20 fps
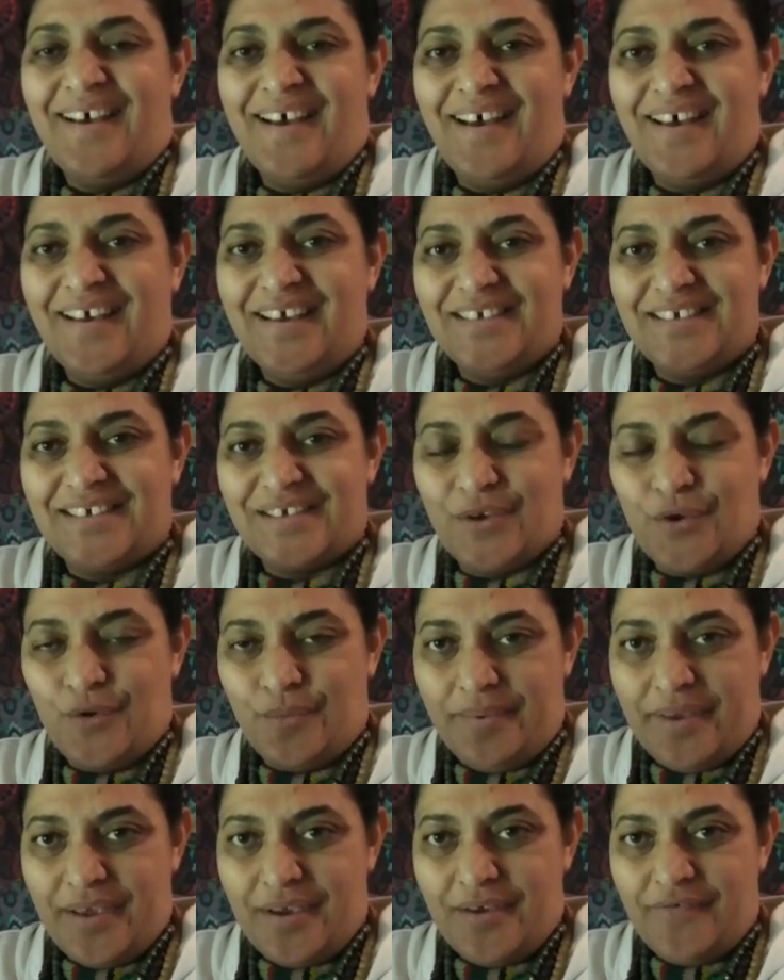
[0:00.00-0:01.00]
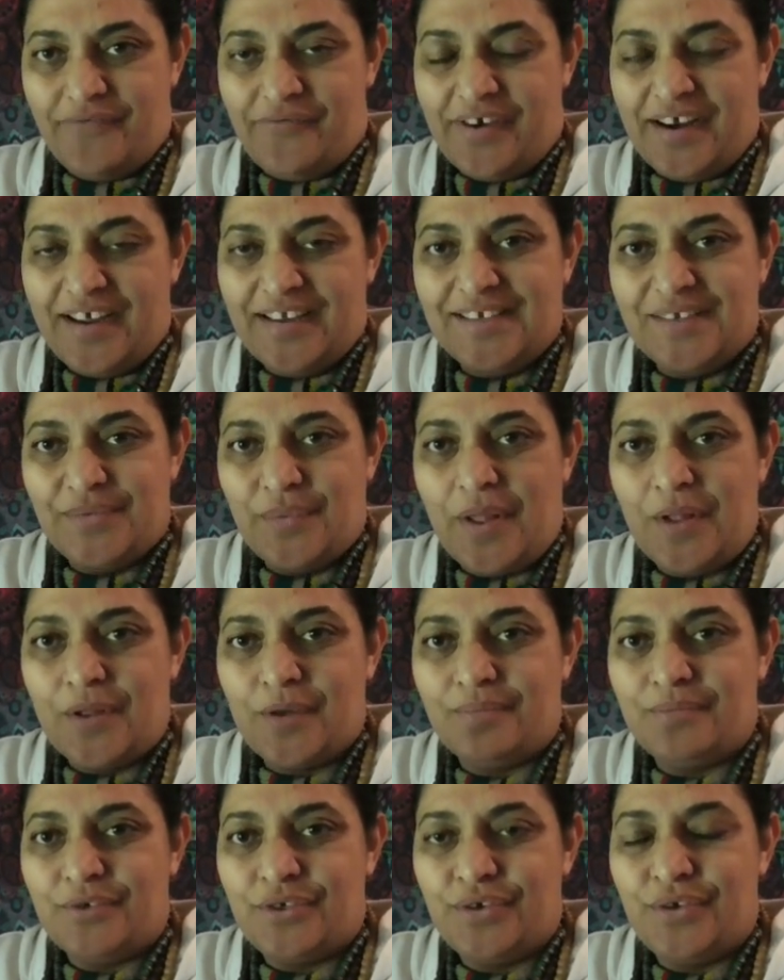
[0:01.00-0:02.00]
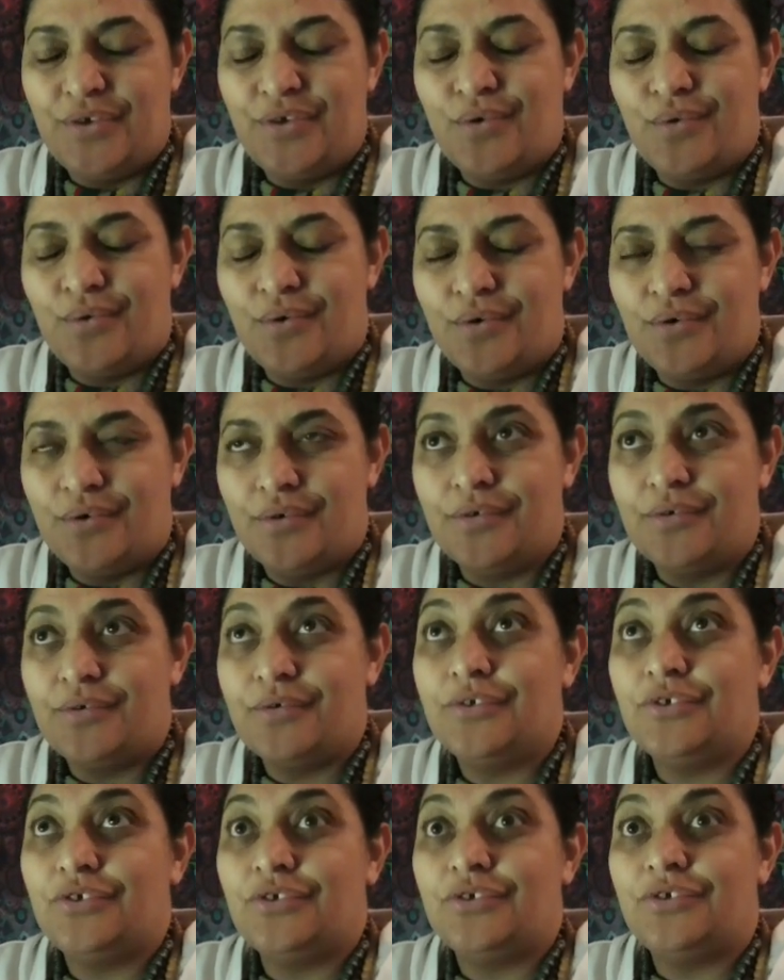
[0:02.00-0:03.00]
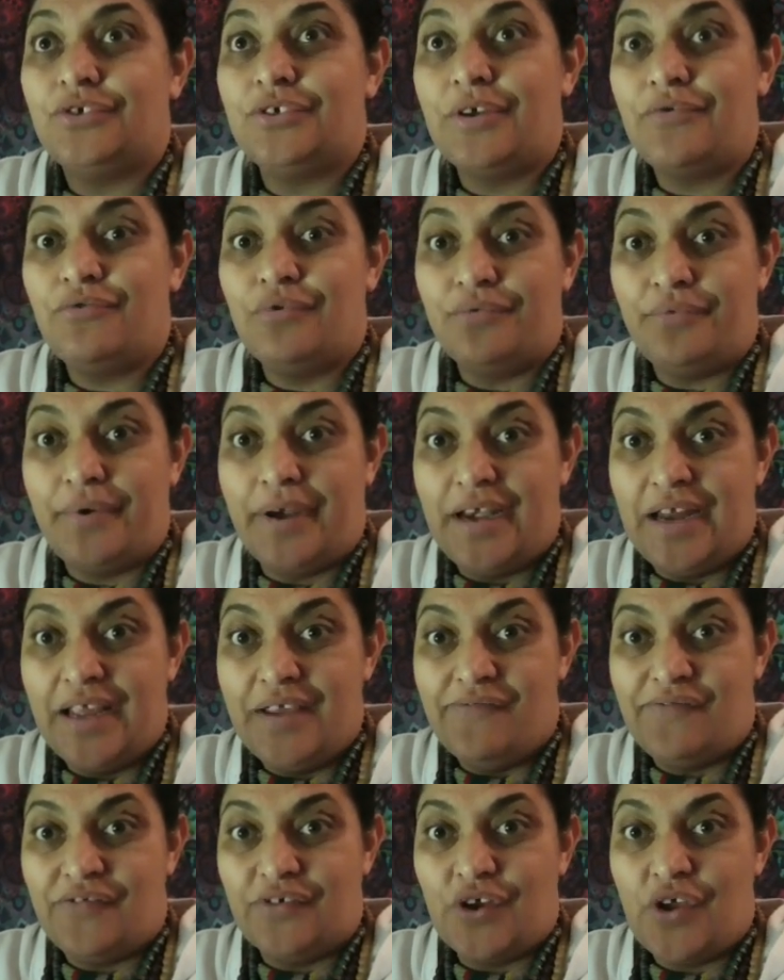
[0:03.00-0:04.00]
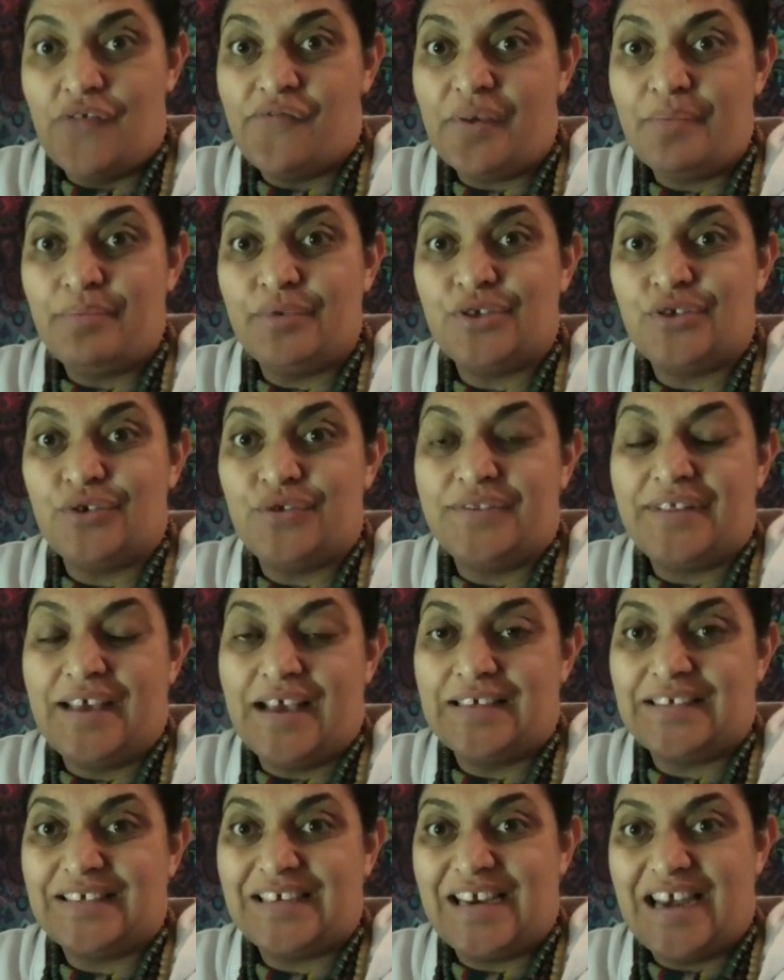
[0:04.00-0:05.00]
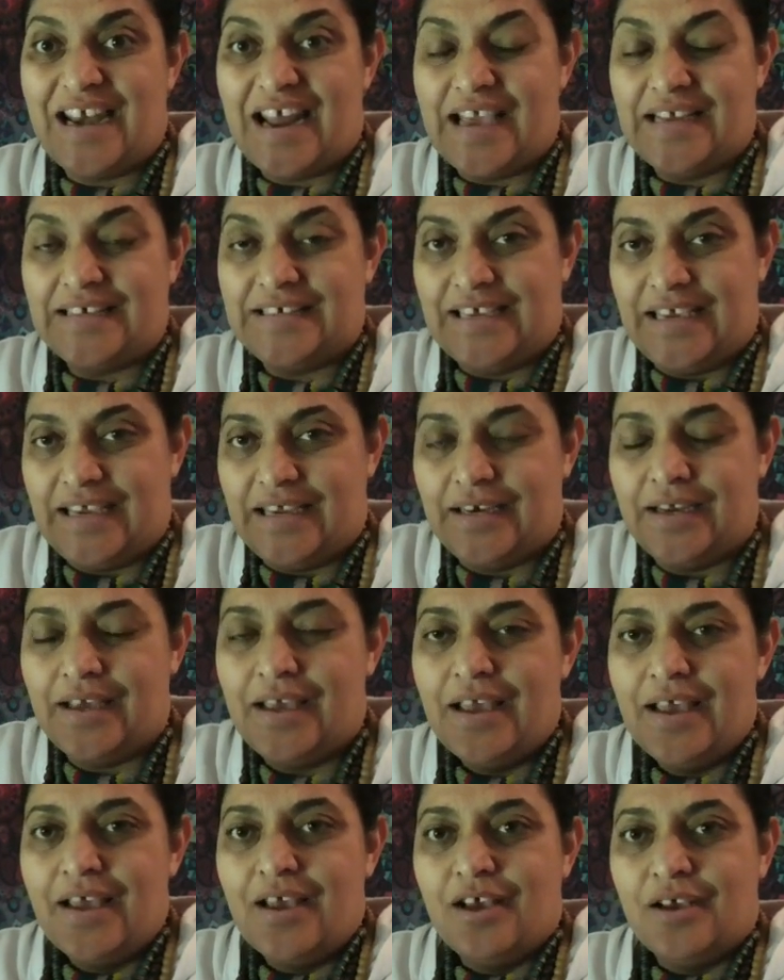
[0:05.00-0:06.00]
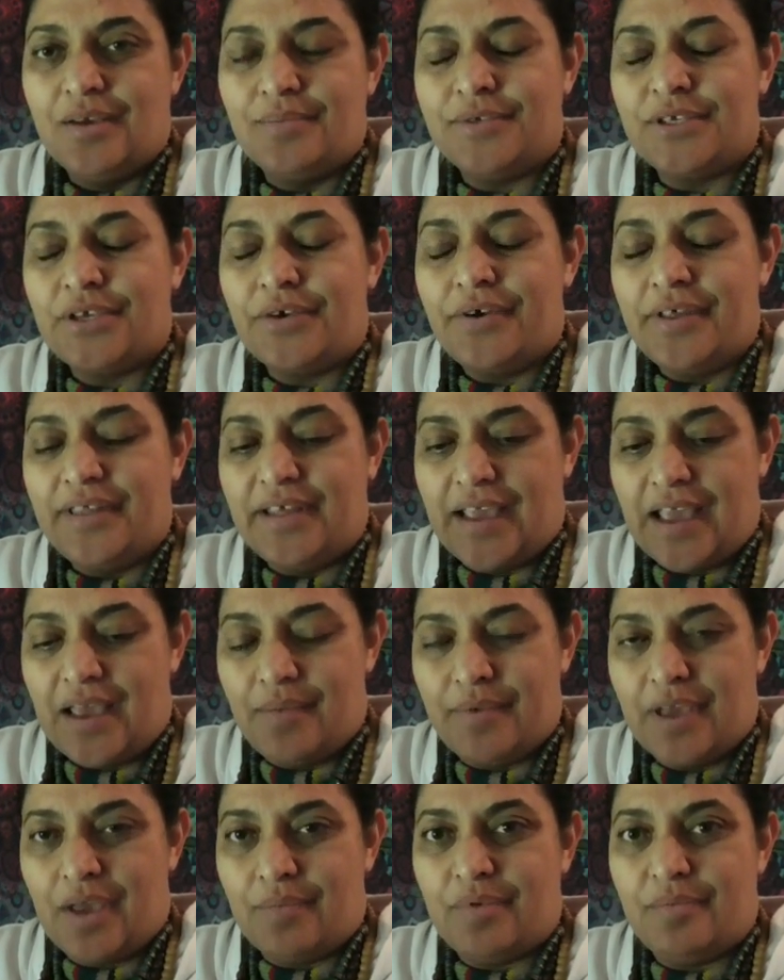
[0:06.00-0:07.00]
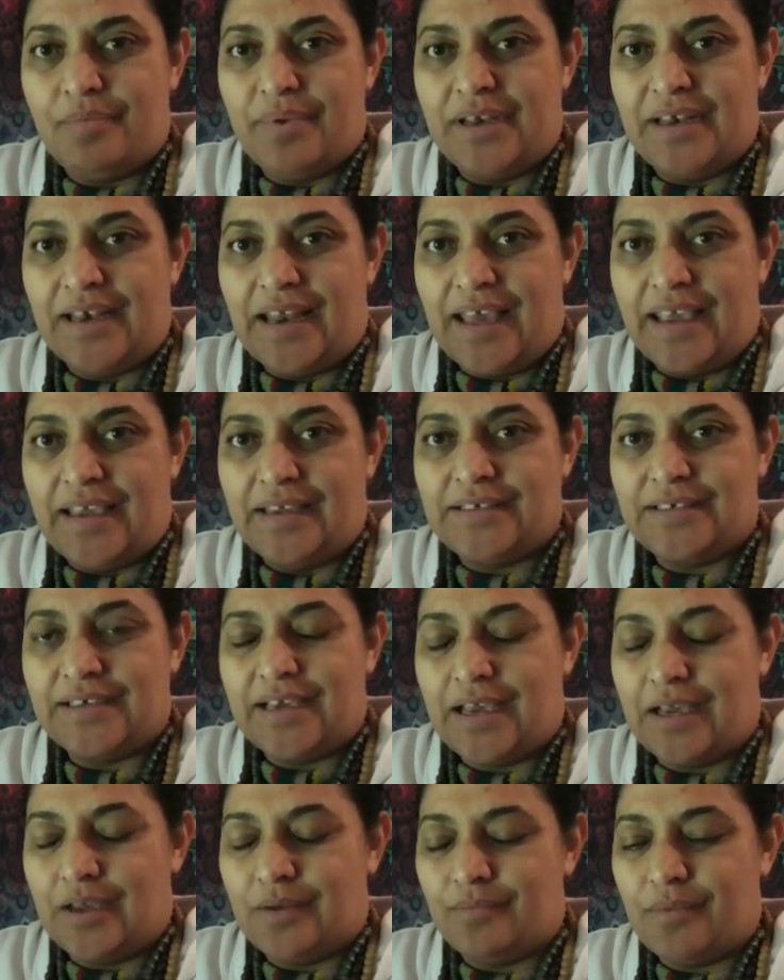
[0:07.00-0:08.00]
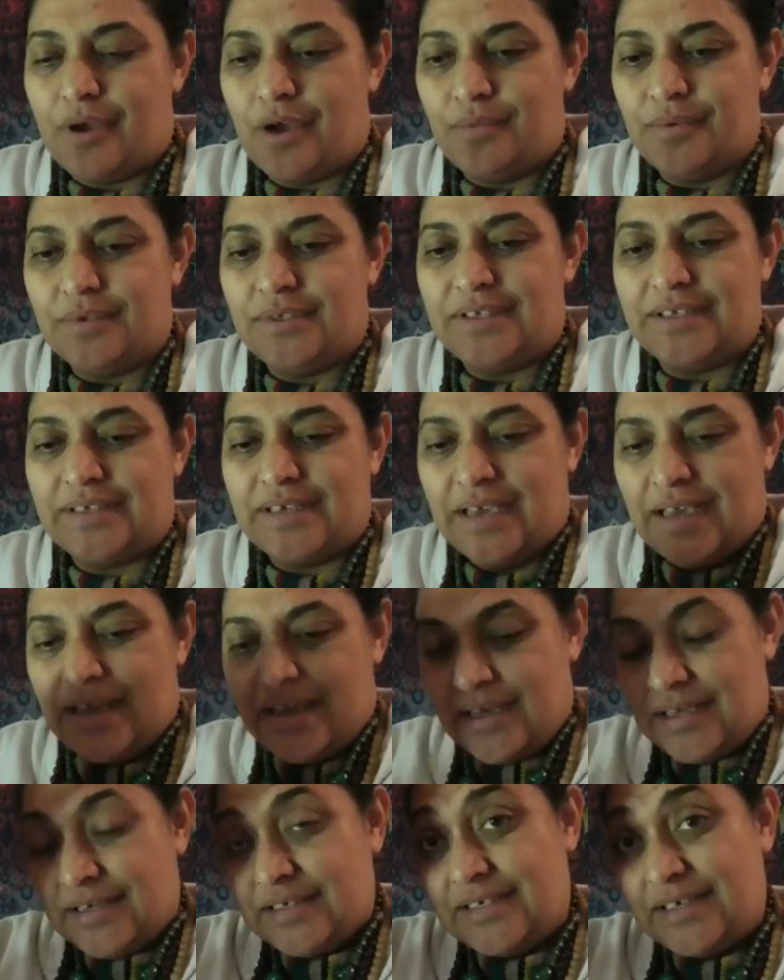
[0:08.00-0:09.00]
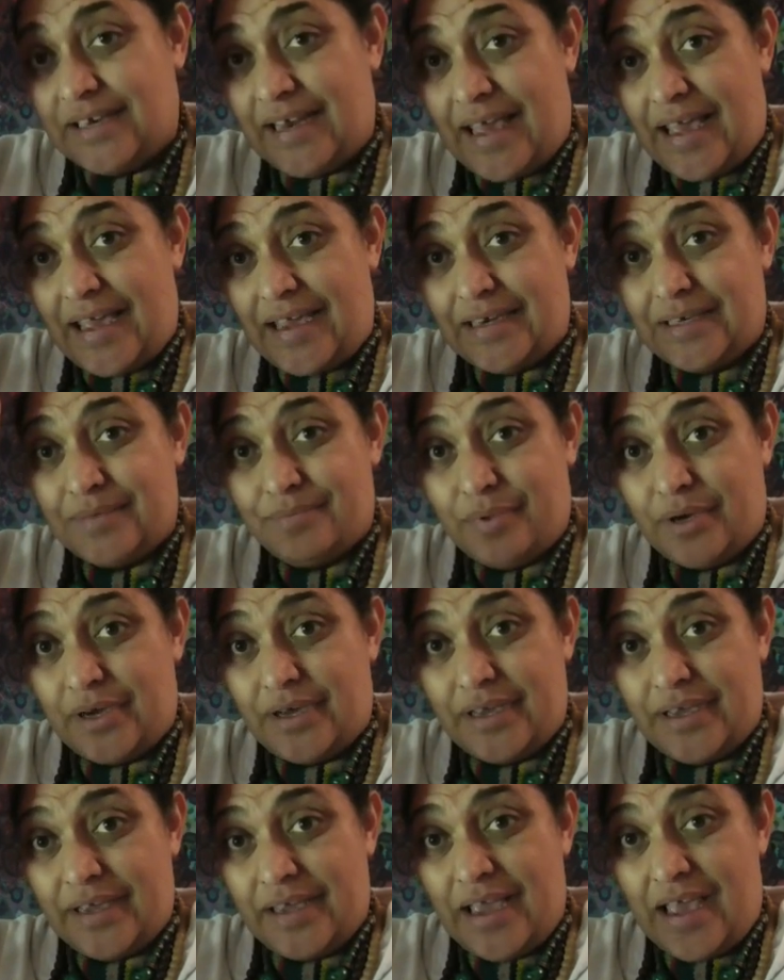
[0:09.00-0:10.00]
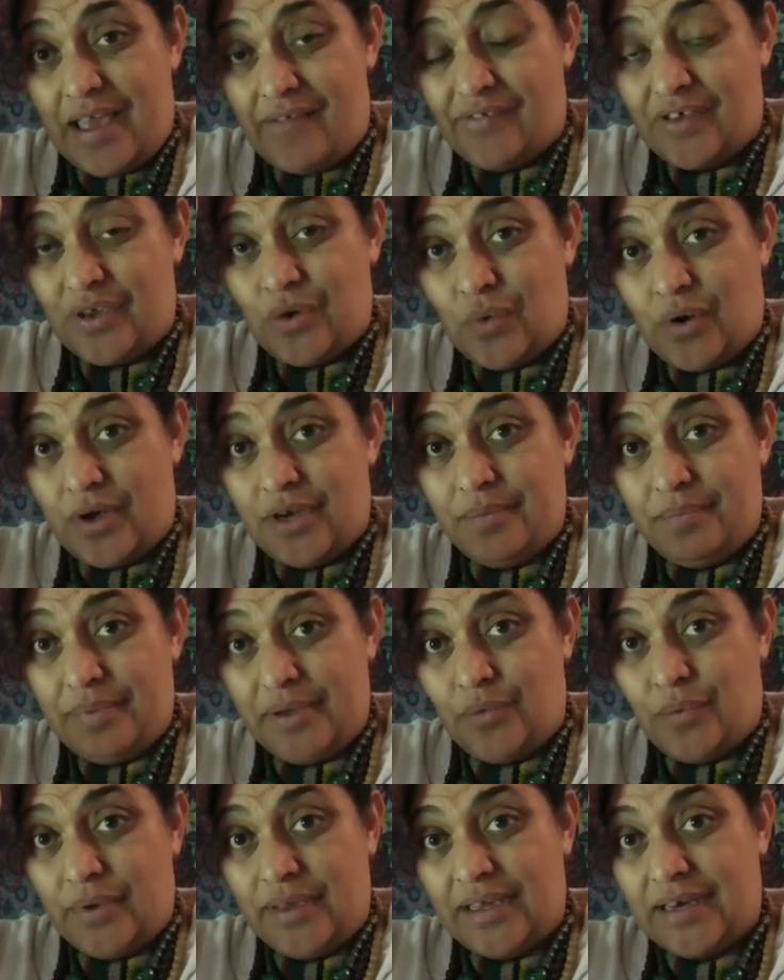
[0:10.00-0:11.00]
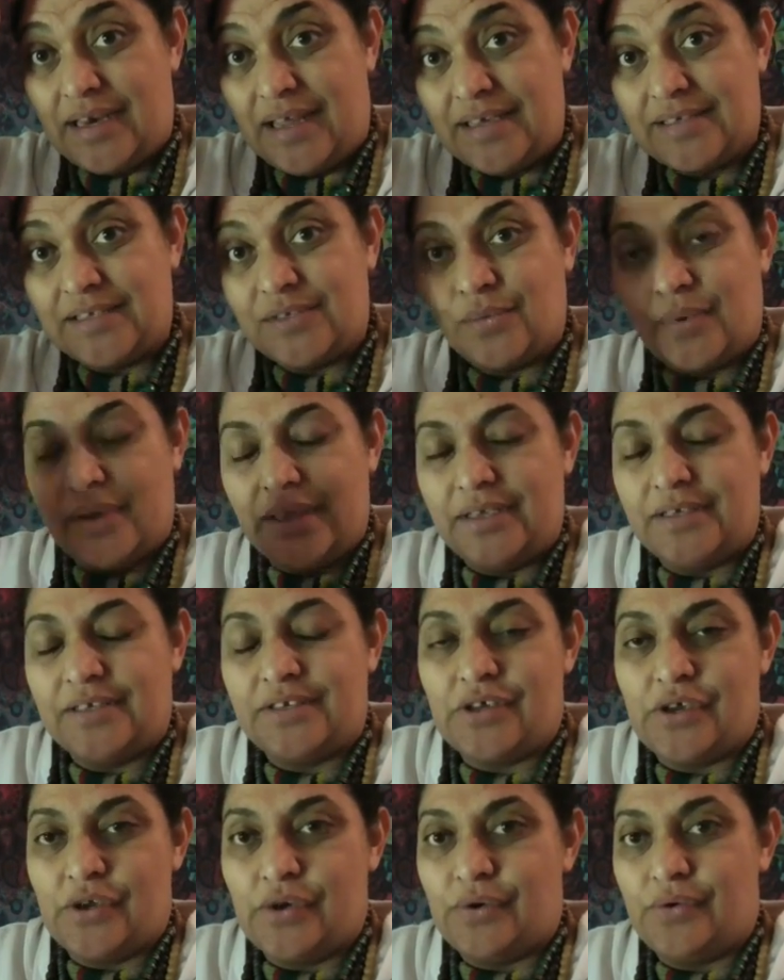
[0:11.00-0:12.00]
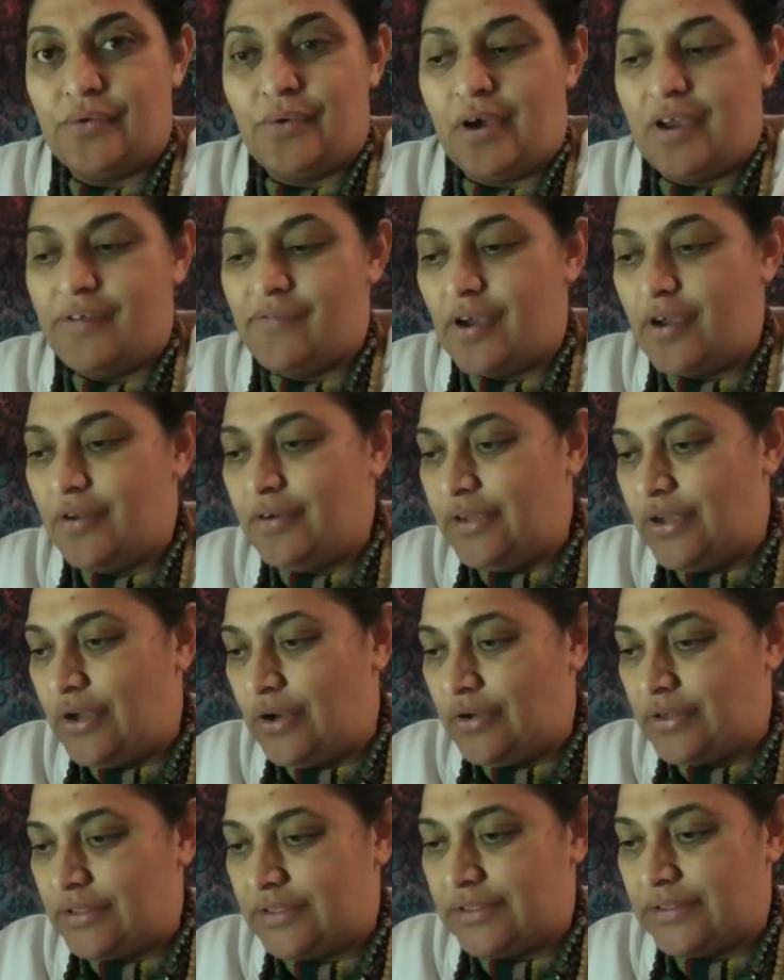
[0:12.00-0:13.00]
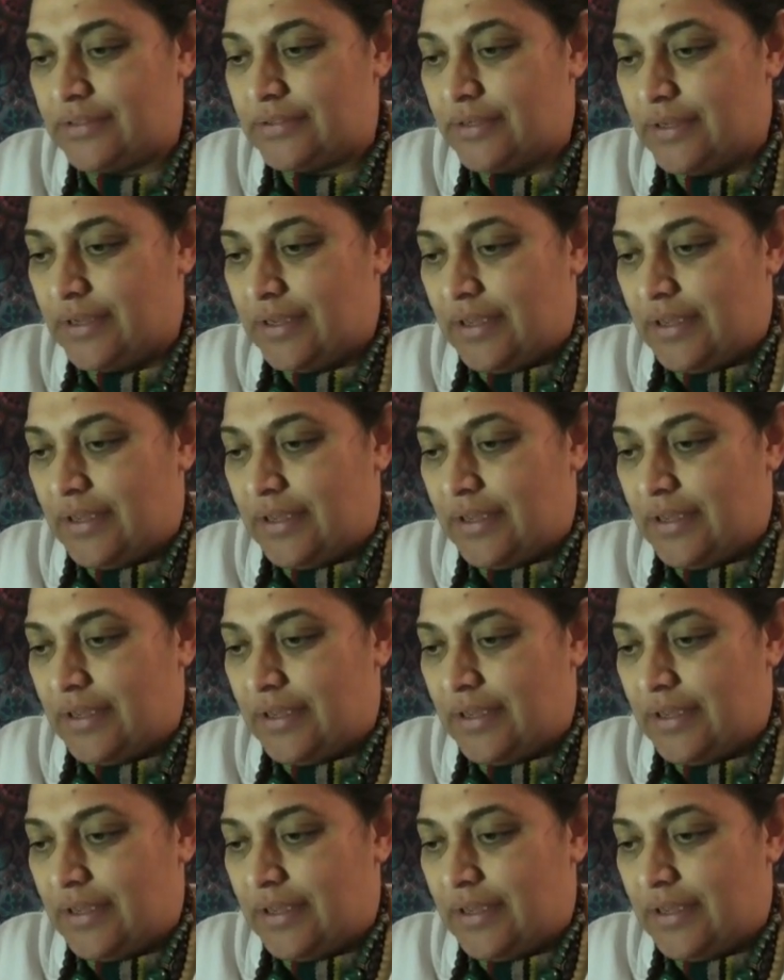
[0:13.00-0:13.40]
Hi, Scorpio friends. Welcome to your general reading for November 2018. I'm sorry they're coming up a bit late. I was delayed by having quite a big week last week, so I've only got